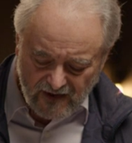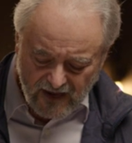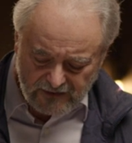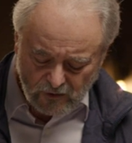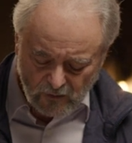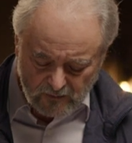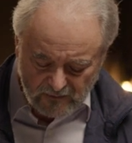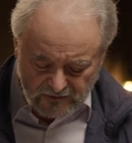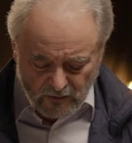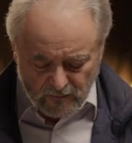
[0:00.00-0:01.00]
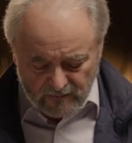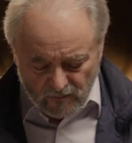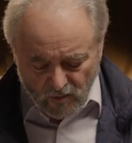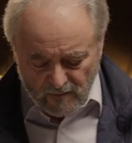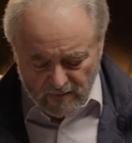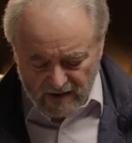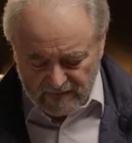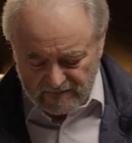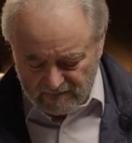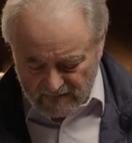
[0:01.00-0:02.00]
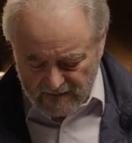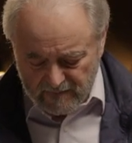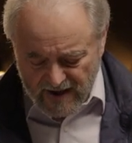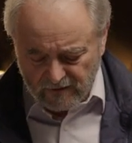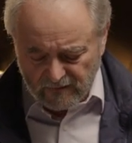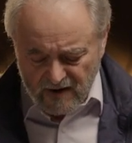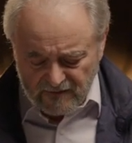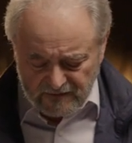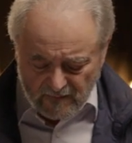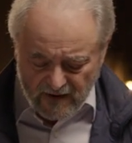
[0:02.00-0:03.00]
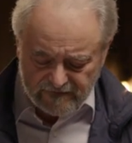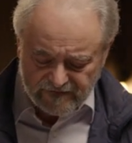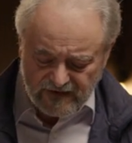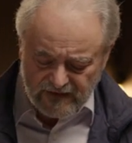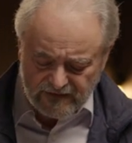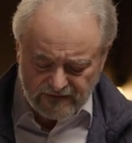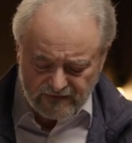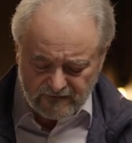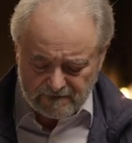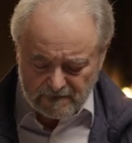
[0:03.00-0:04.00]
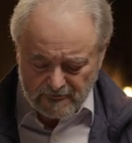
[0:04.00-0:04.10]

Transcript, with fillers: I told him a little bit more about my background and my faith. And